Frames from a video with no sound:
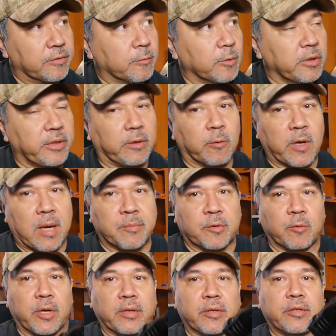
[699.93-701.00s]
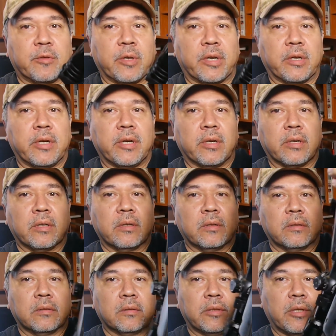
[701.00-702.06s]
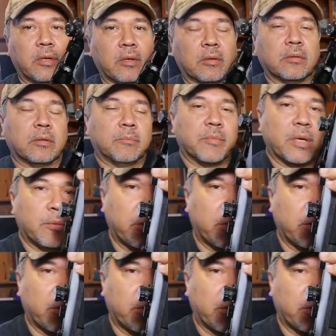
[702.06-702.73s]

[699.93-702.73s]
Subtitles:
really wrapped around the trigger here. You know, maybe